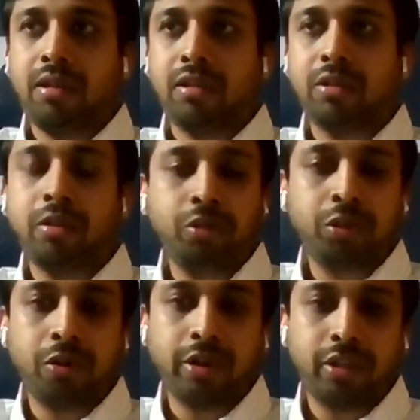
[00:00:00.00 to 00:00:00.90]
there's a
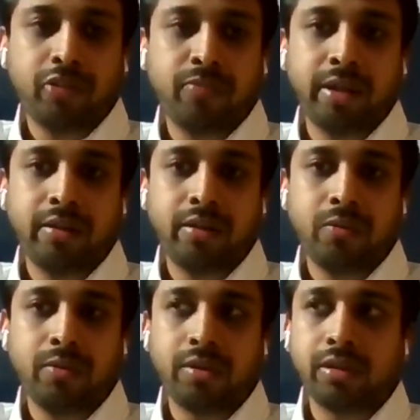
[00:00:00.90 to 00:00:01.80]
huge shortage of
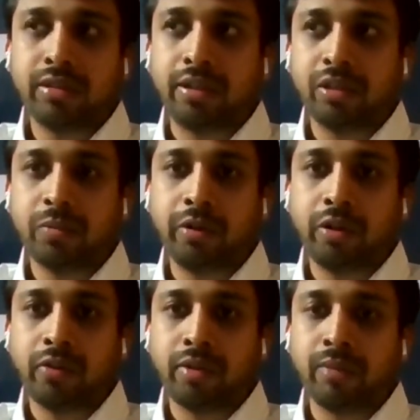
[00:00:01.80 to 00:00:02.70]
migrant workers at this
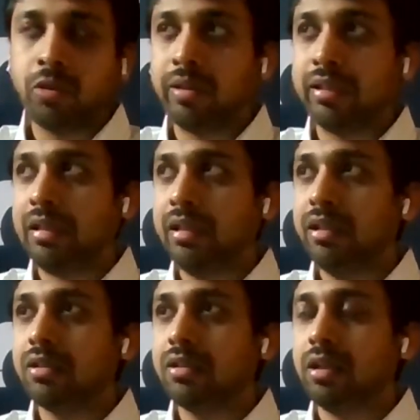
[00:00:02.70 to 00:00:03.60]
point of time. So at
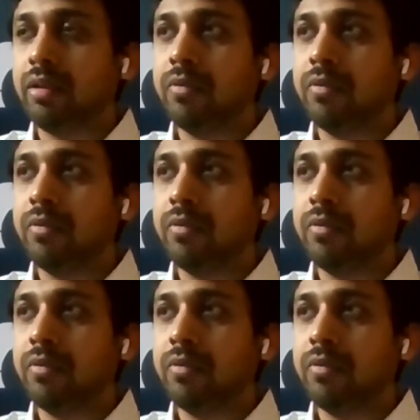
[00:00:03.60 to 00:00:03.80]
least